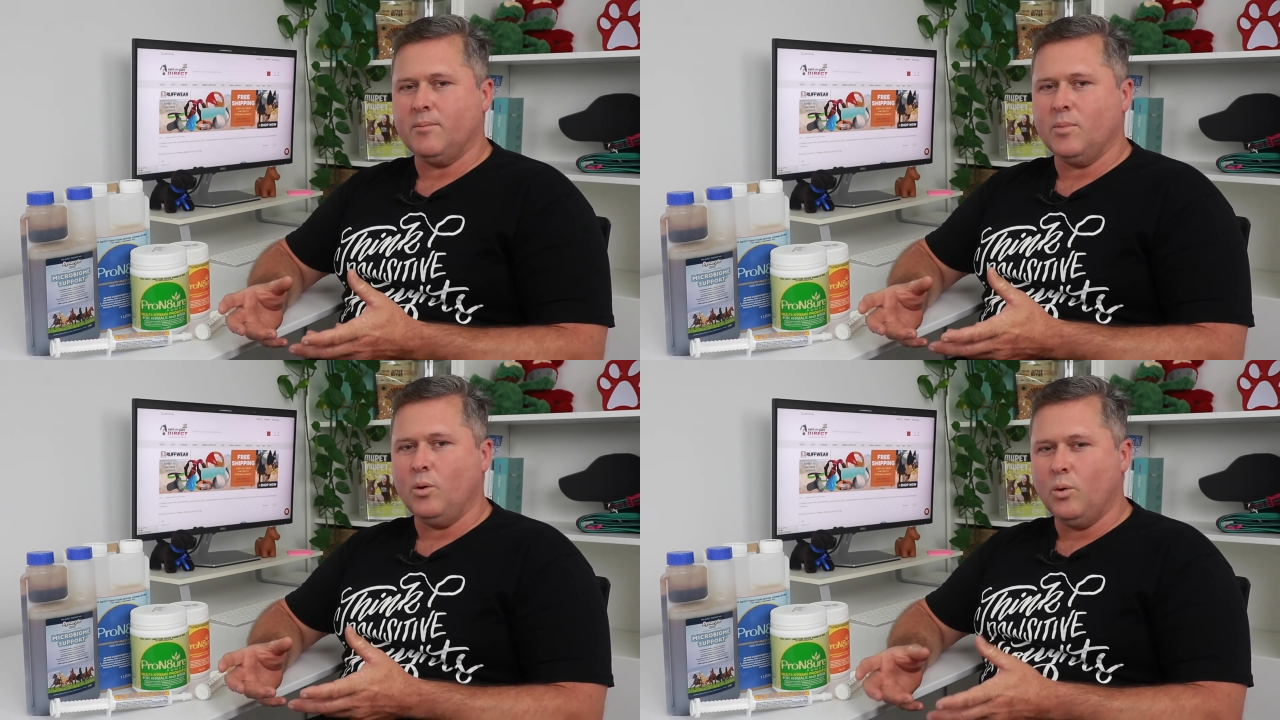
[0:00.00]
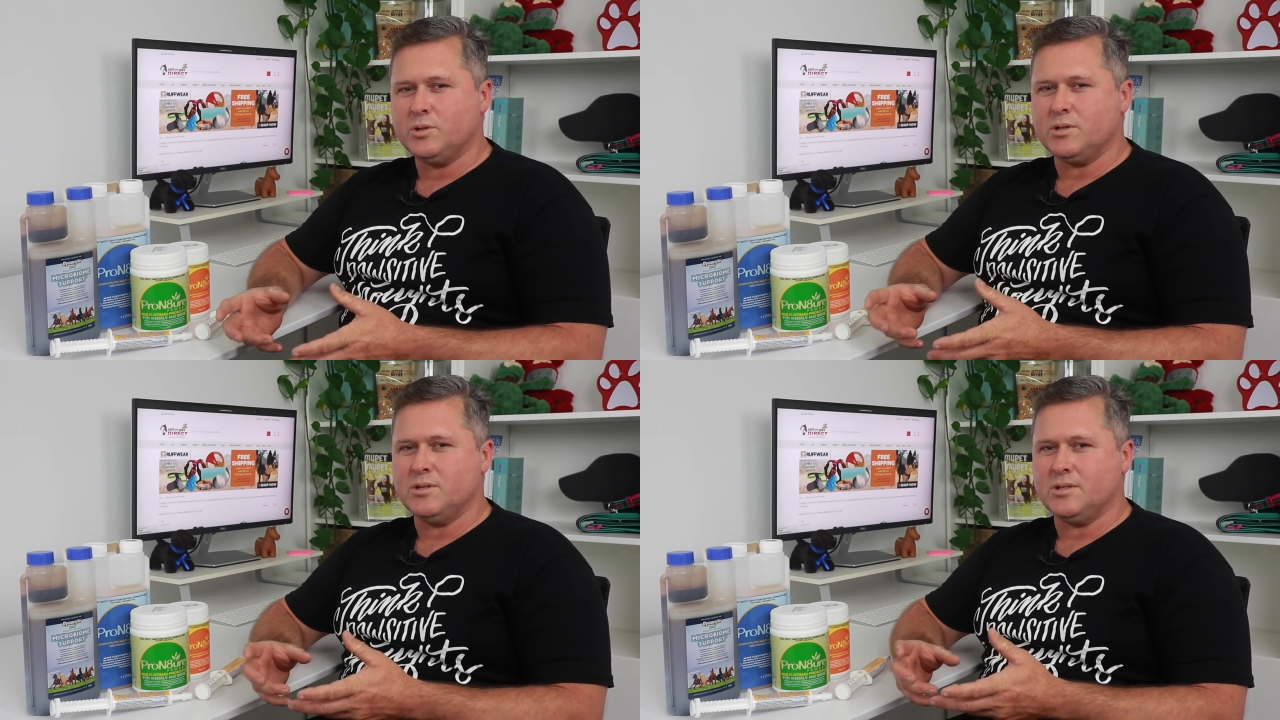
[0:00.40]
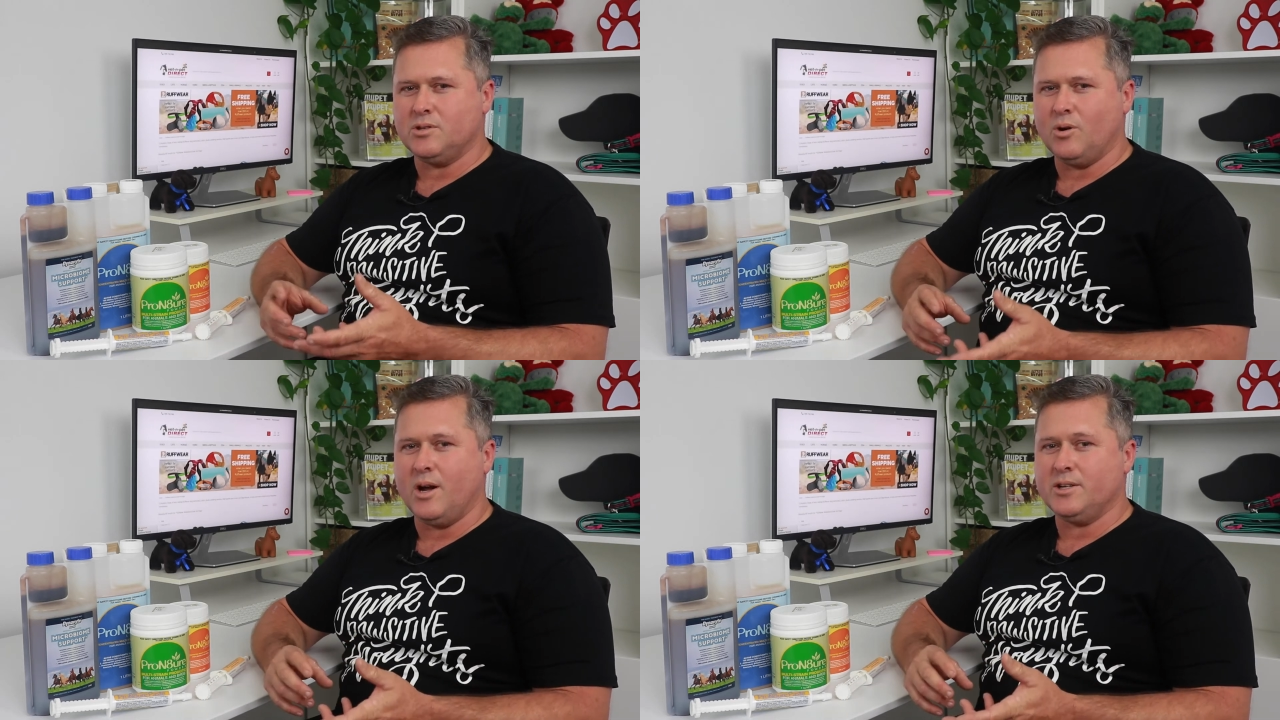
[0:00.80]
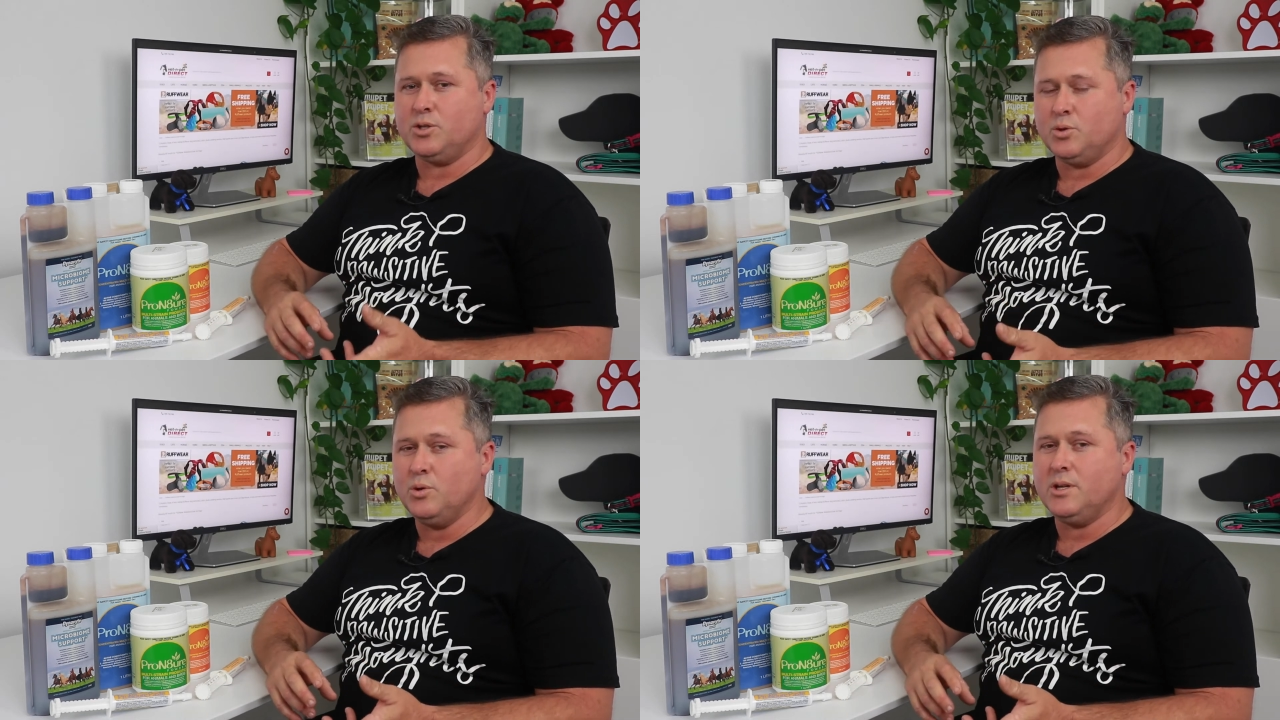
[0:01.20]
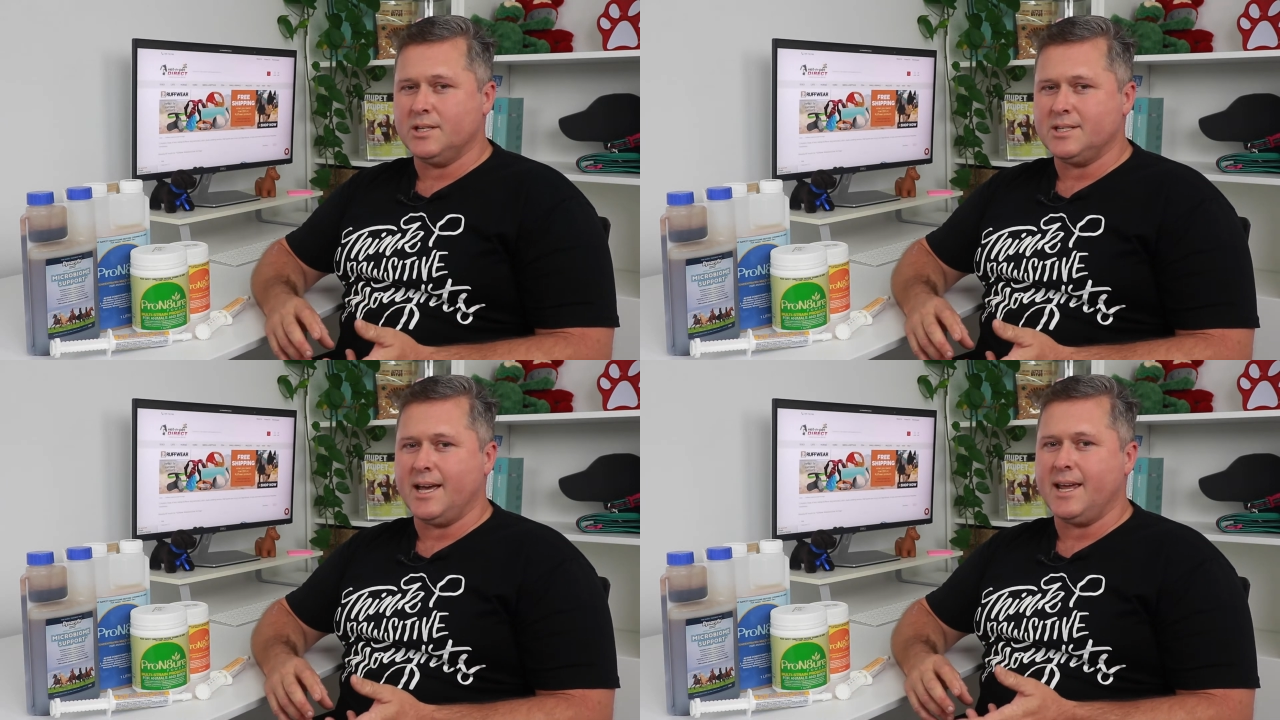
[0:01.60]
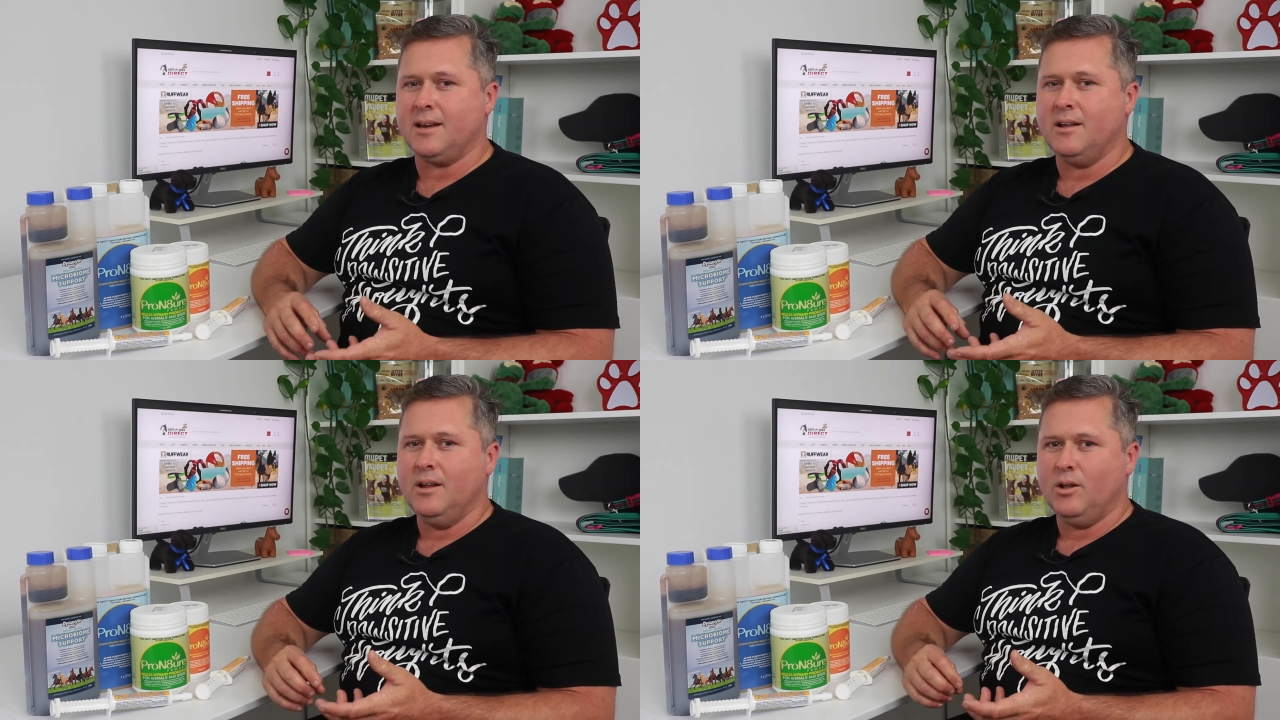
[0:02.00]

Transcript: horses' diet should contain